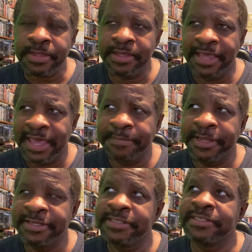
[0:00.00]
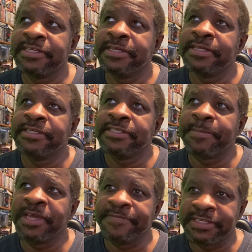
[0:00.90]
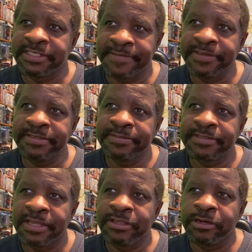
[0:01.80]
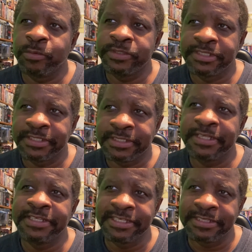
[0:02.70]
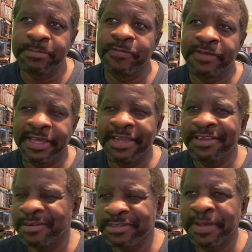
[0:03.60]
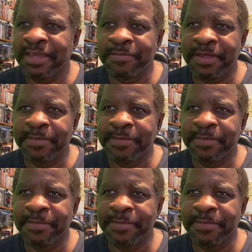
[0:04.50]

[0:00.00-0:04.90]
Ambulance, I'm going to give it a seven. I thought it was a decent movie. Okay, you know, it's a Michael Bay